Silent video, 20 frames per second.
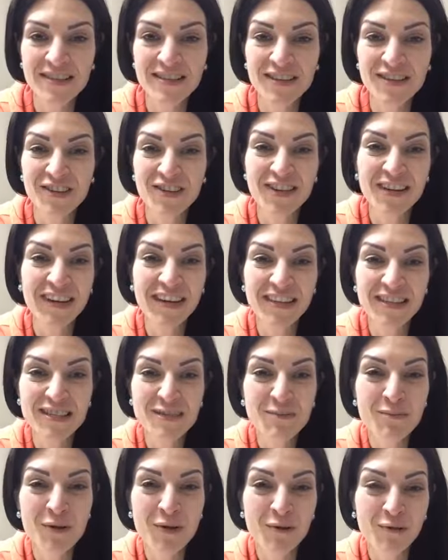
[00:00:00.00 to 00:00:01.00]
and you're going to get
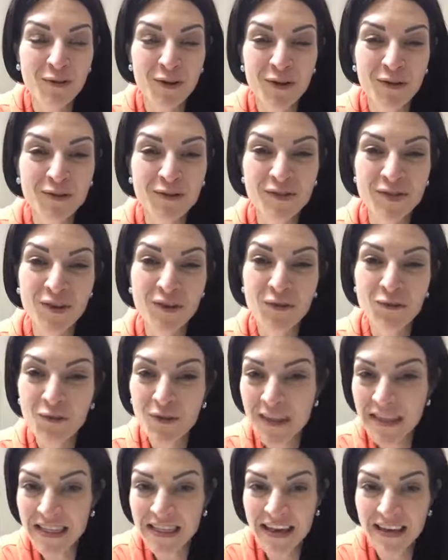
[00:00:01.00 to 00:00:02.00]
support for close to
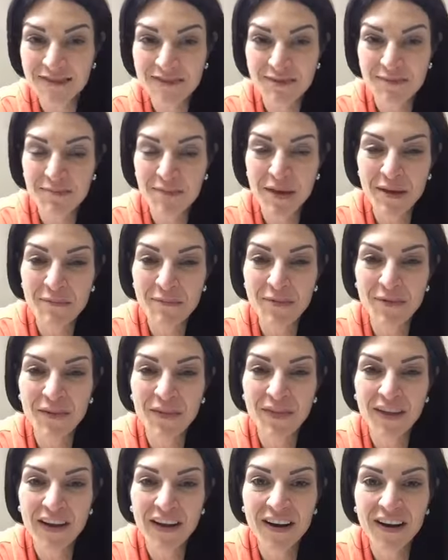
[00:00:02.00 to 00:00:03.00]
3,000 people
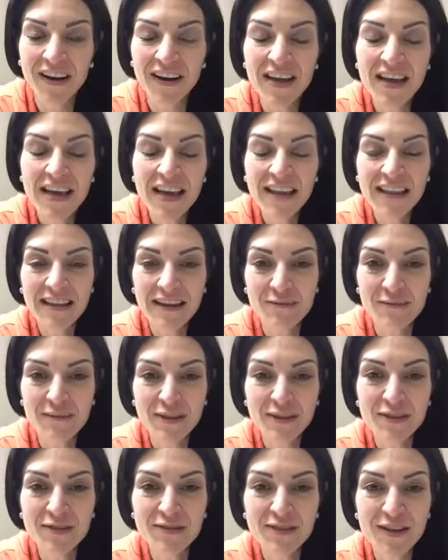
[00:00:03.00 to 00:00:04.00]
in there that have
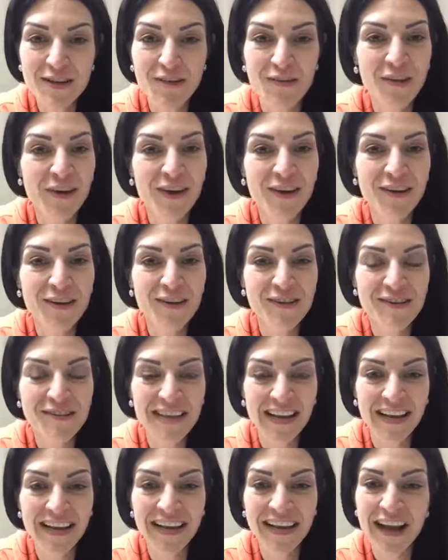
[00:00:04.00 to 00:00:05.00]
been using oils
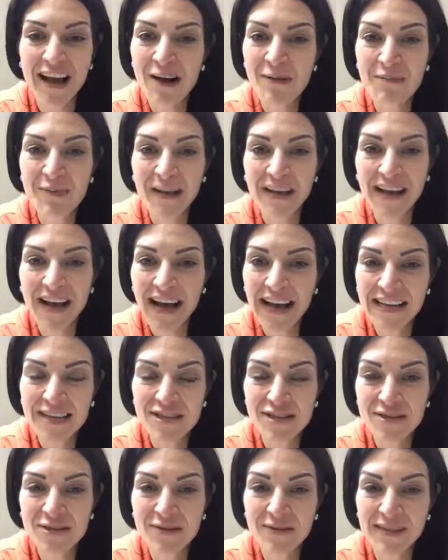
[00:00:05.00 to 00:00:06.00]
that can help and guide
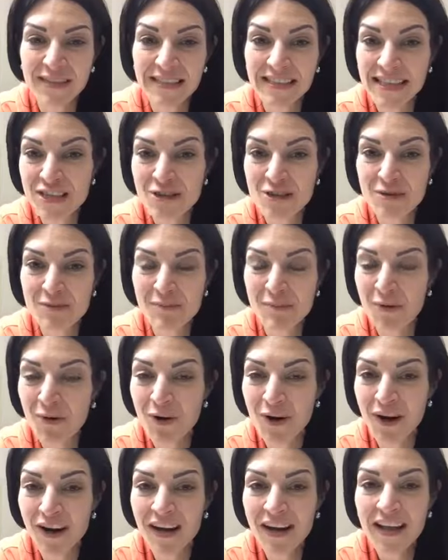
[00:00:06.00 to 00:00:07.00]
you and teach you
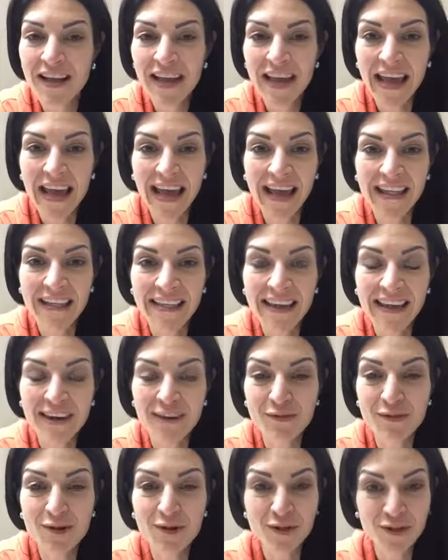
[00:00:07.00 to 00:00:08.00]
more. And then,
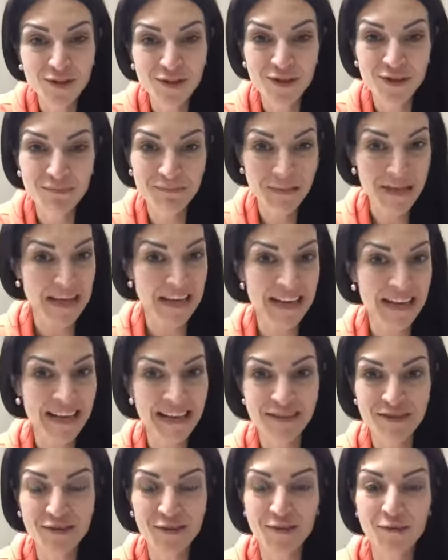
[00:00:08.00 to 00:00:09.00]
of course, you, me
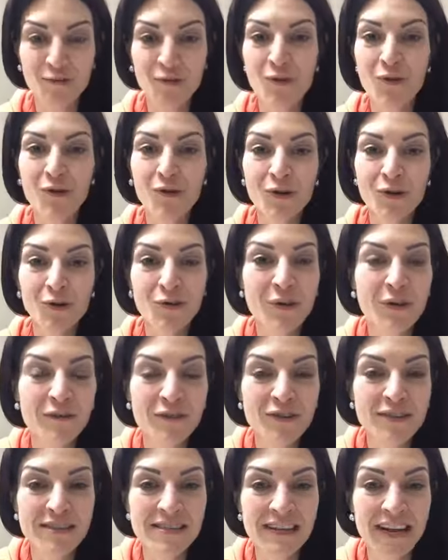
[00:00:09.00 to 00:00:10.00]
as your enroller or whoever
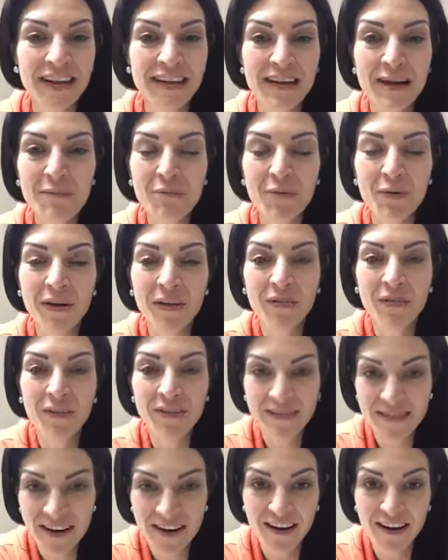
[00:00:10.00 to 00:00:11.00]
you signed up with
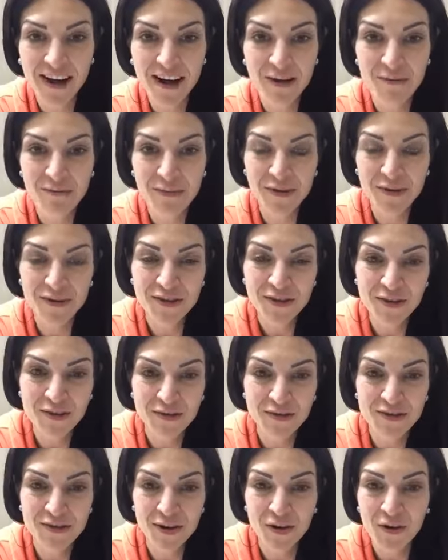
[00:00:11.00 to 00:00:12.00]
is there to help you too.
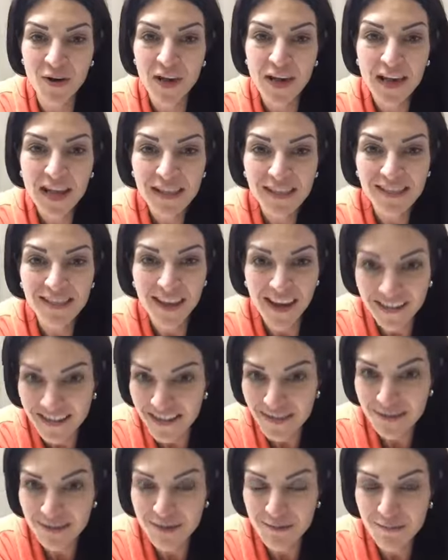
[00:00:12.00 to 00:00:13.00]
So, lots
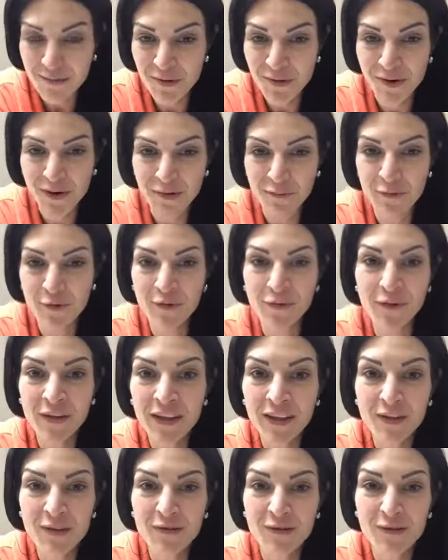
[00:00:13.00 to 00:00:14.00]
of support. If you're
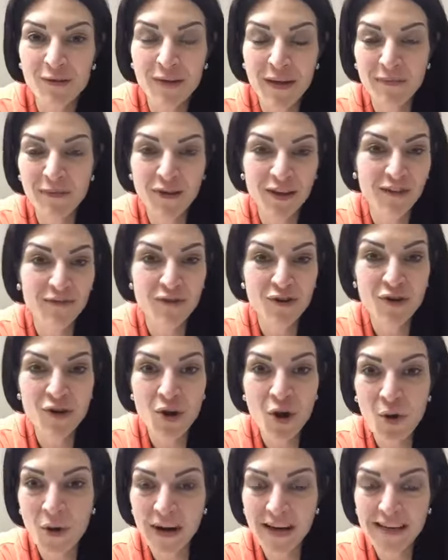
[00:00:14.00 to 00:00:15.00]
feeling overwhelmed or you have
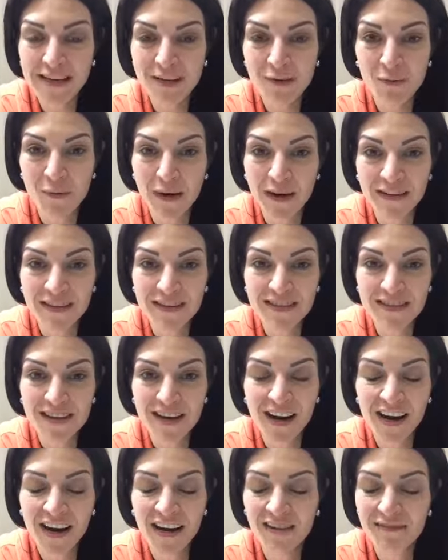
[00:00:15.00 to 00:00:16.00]
no idea where to
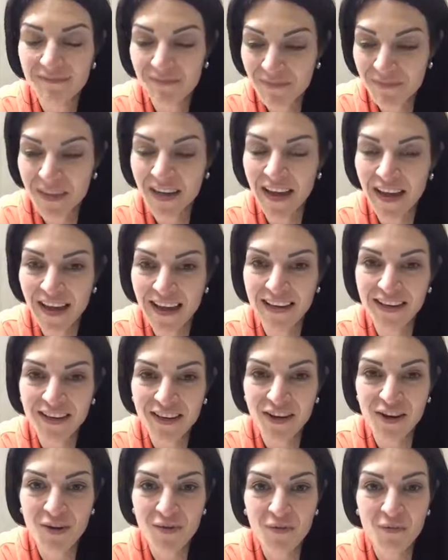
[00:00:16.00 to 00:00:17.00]
start, then you
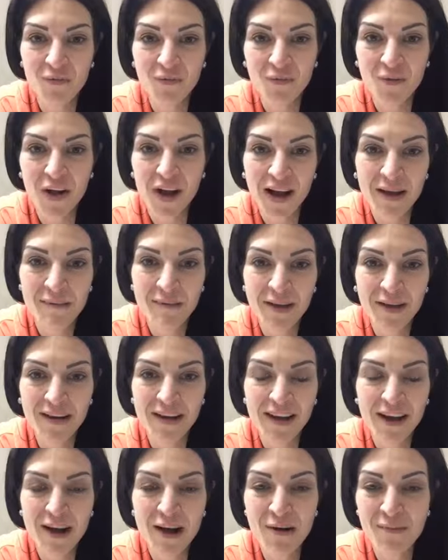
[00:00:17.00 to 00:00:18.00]
know I'm here to
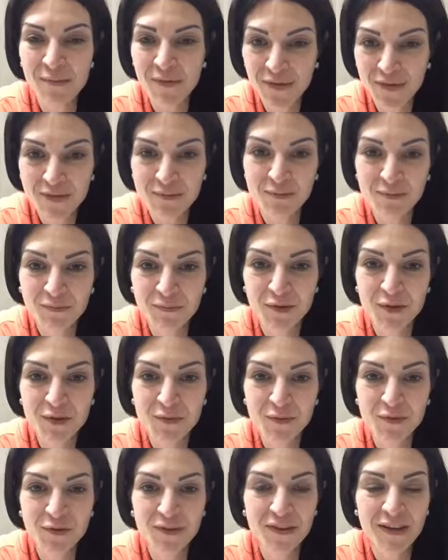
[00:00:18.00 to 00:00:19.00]
help, and the Blue
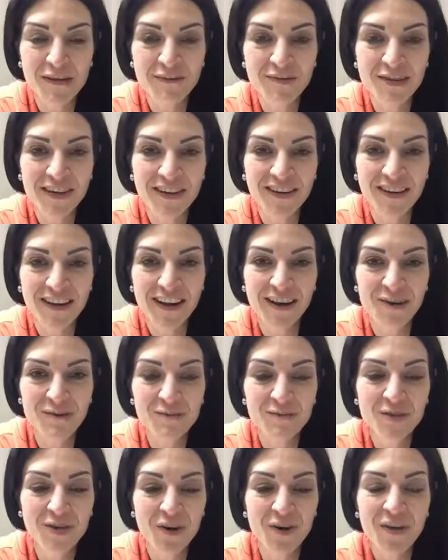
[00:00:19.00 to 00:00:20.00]
Spruce Club is here to help.
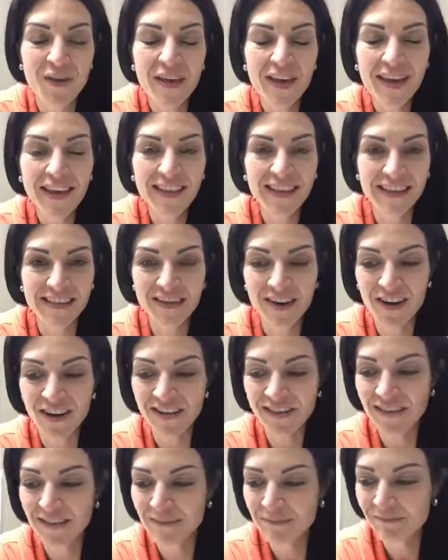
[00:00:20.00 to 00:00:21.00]
So, that's
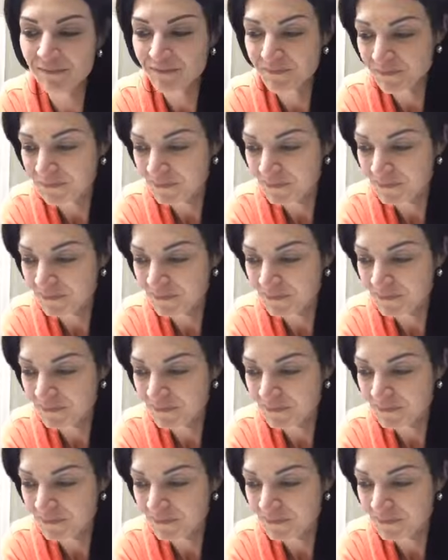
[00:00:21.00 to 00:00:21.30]
awesome.